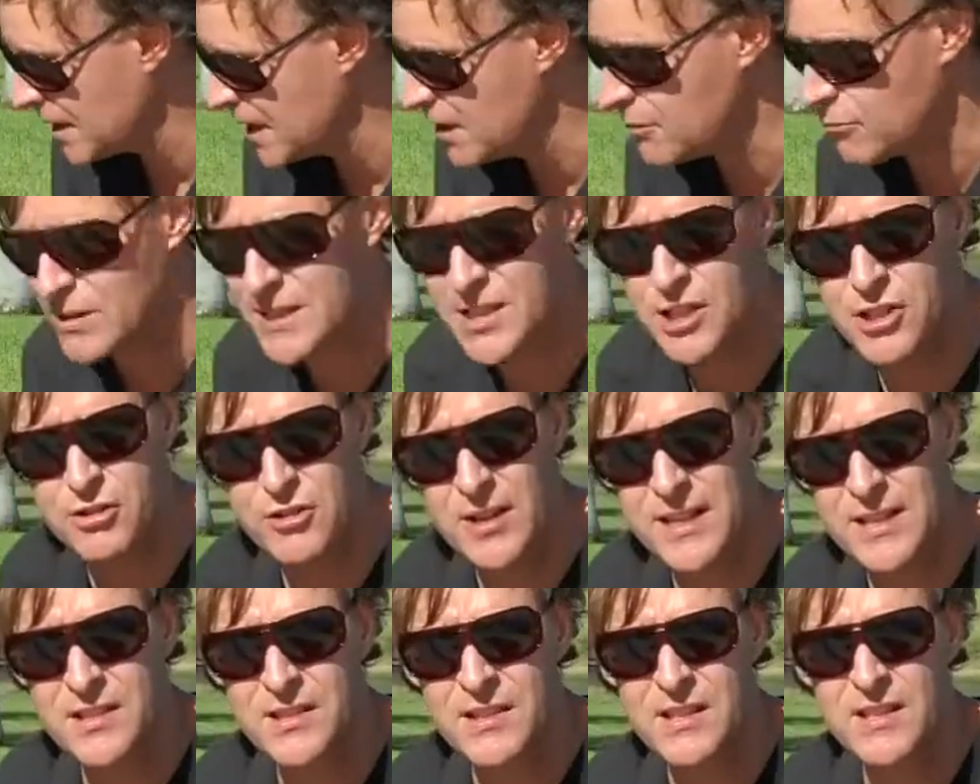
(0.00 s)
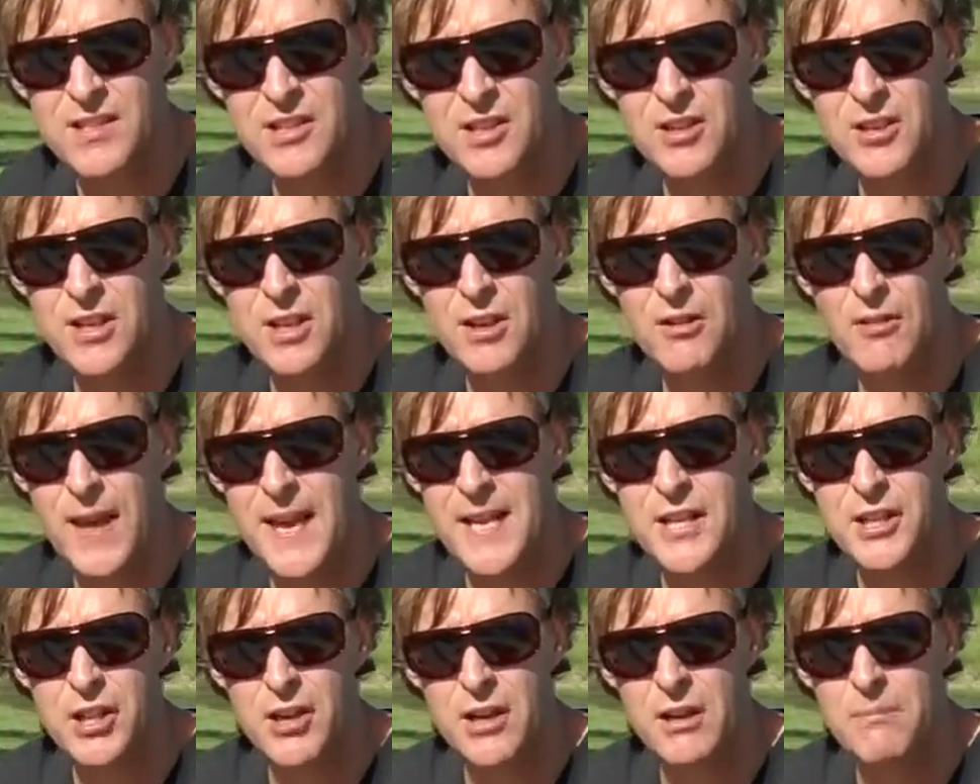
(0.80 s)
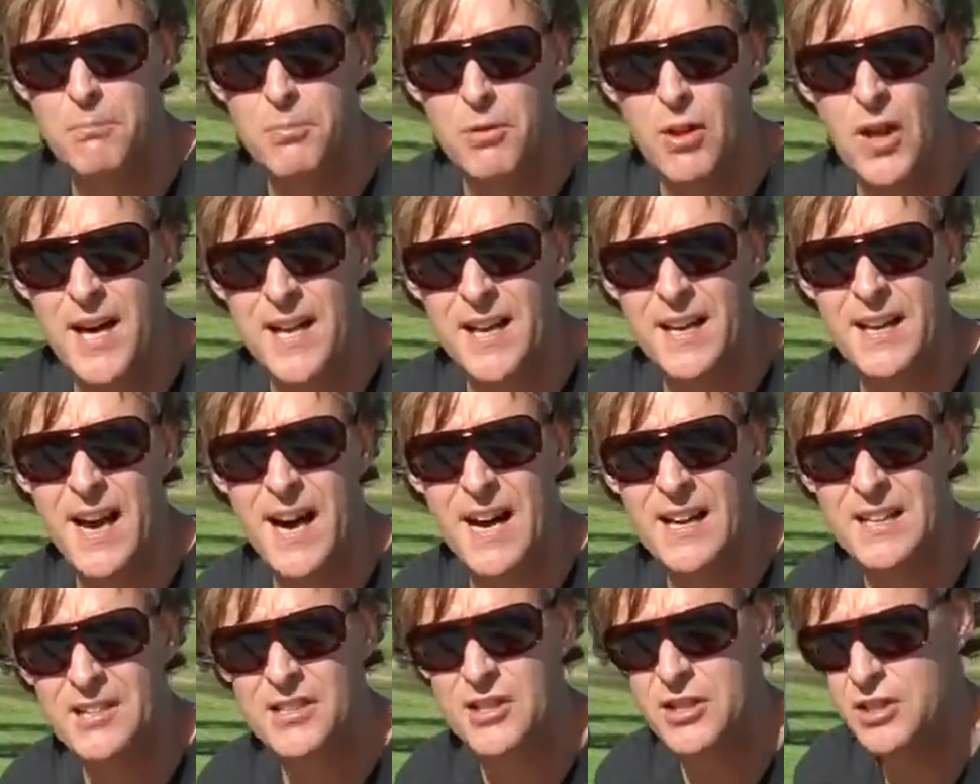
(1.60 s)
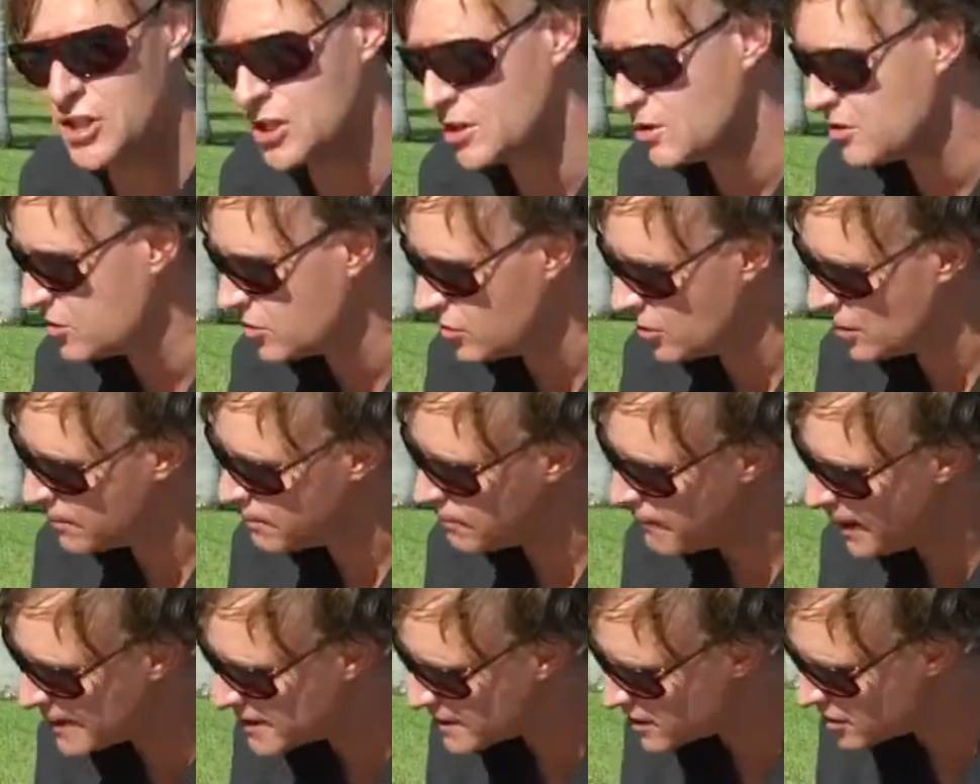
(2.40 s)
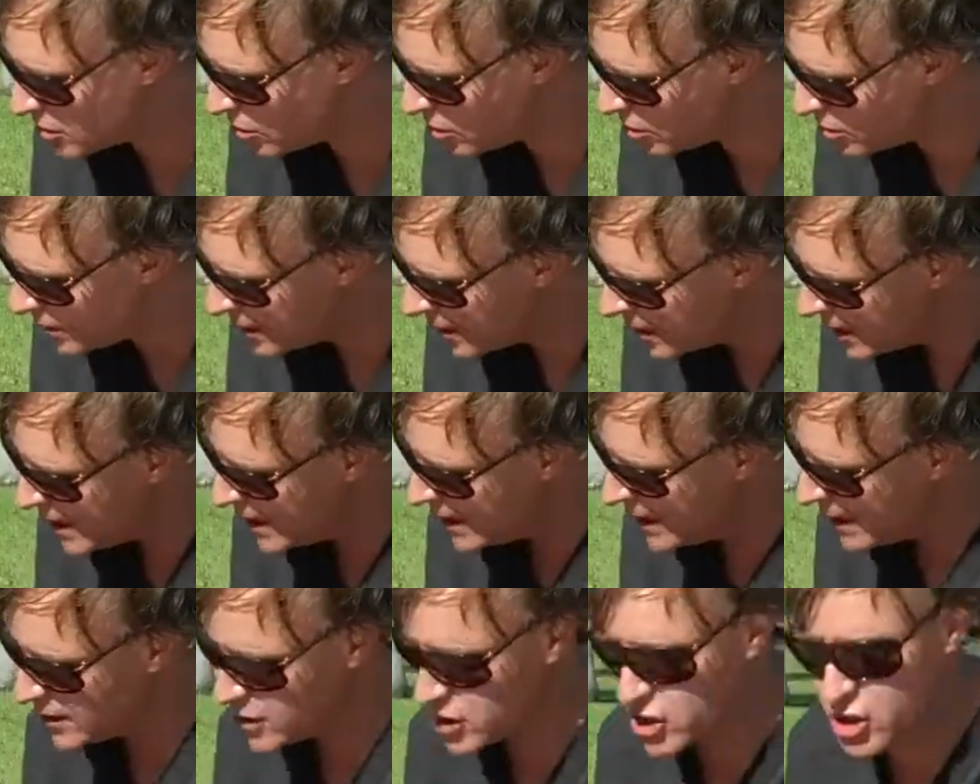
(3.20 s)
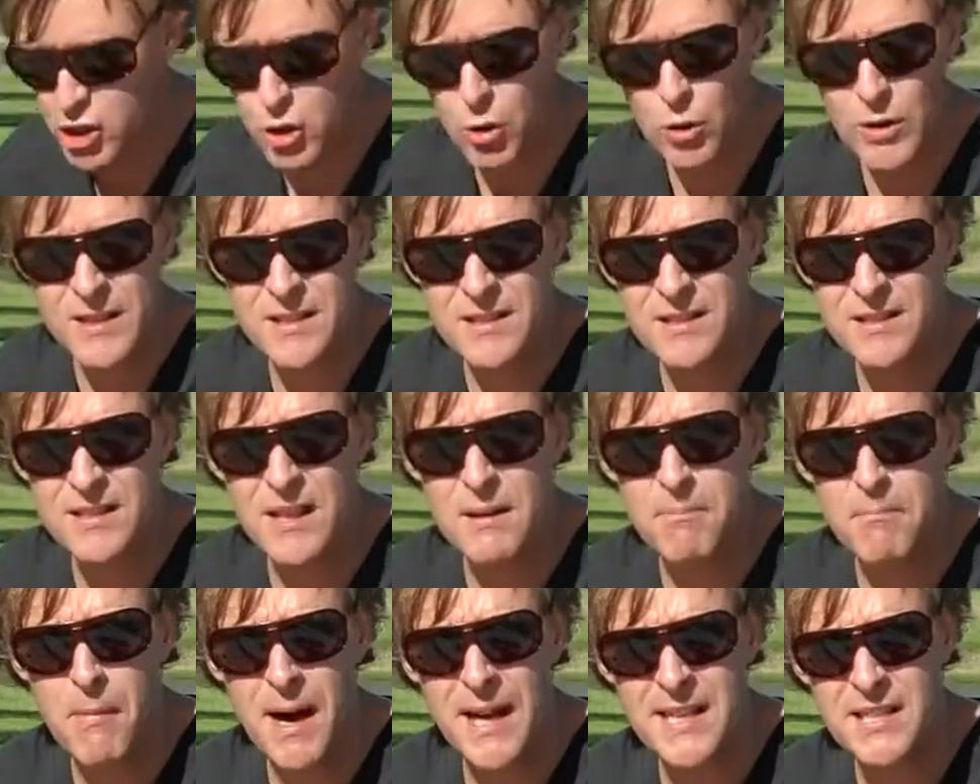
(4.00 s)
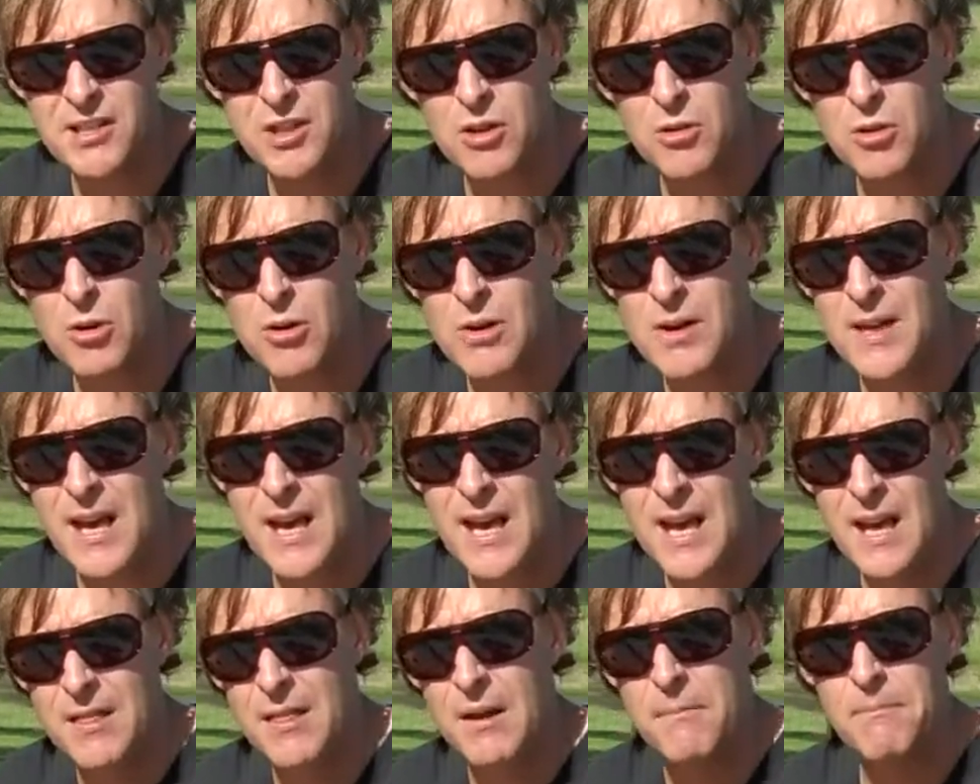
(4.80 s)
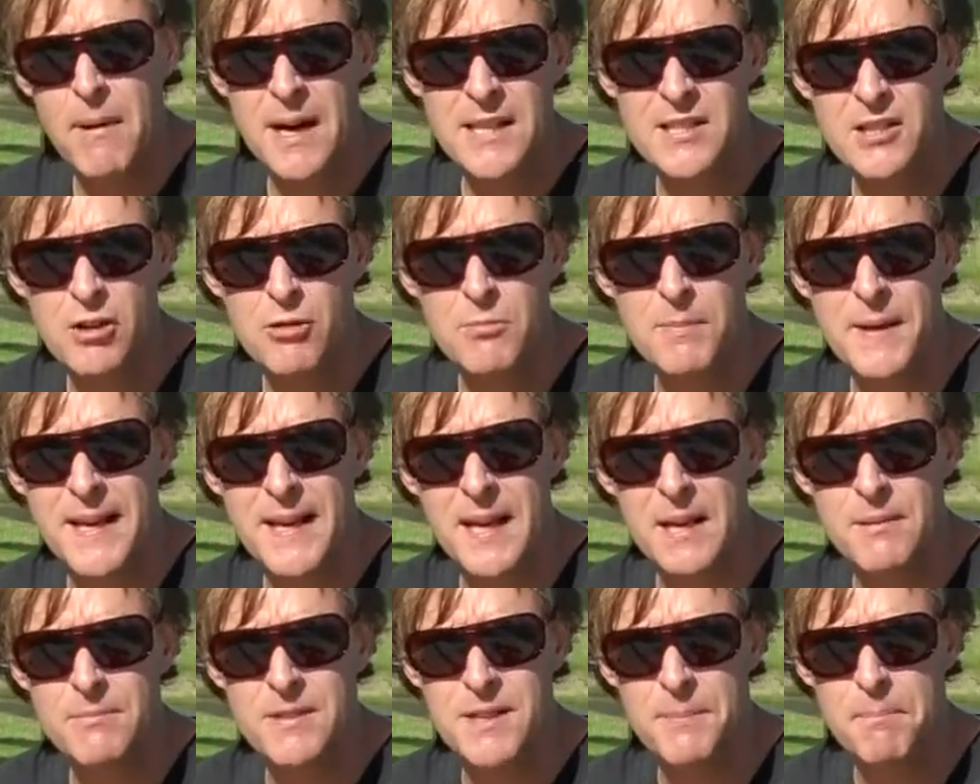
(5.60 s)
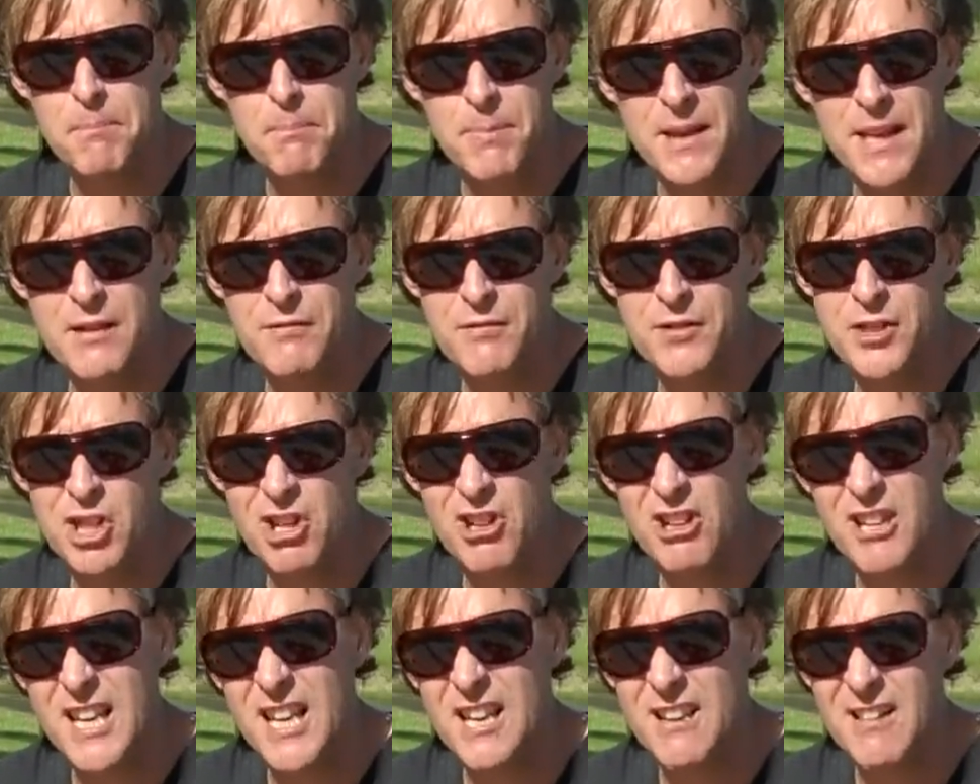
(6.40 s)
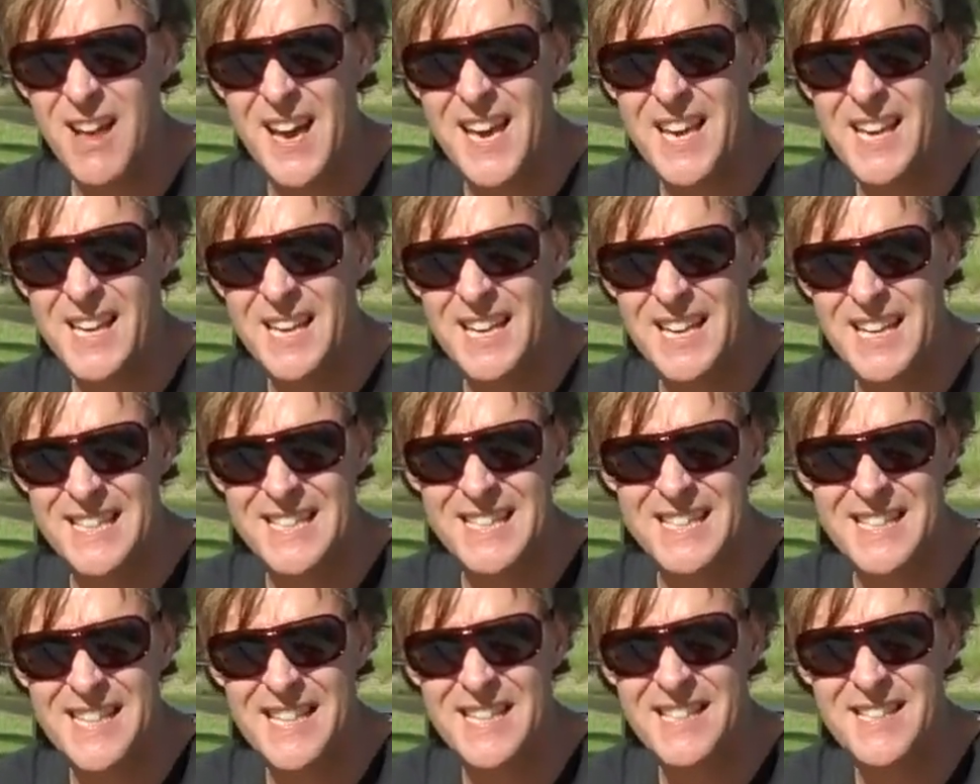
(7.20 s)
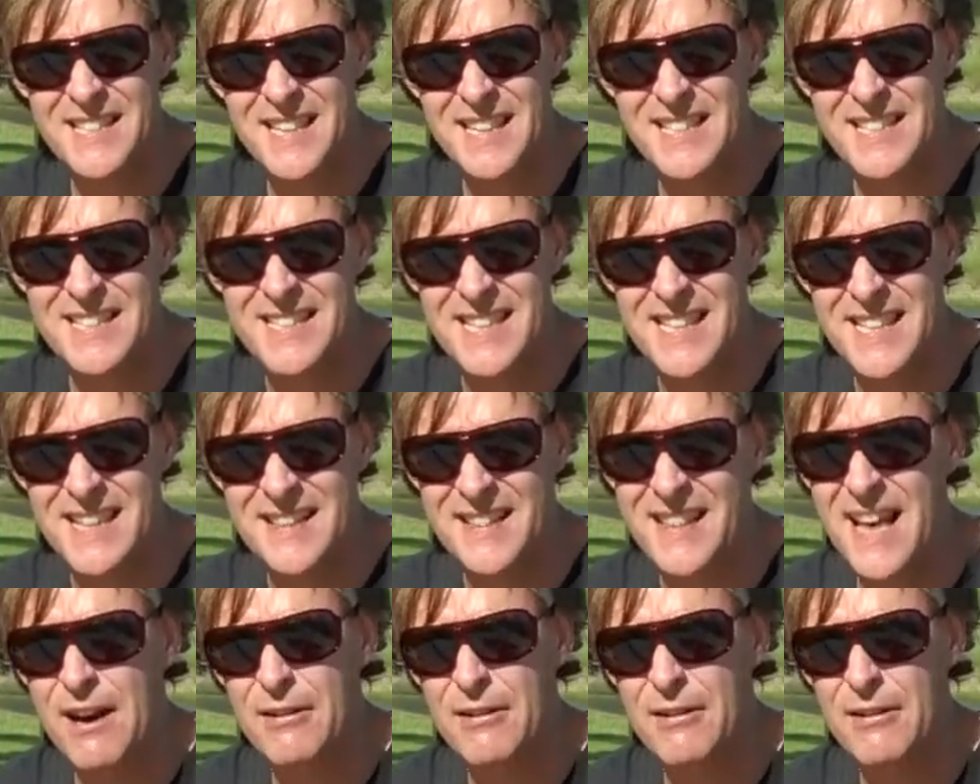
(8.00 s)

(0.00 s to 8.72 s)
It restricts the circulation of blood and oxygen to the muscle, shortens the muscle. The muscle becomes a beef jerky-like consistency.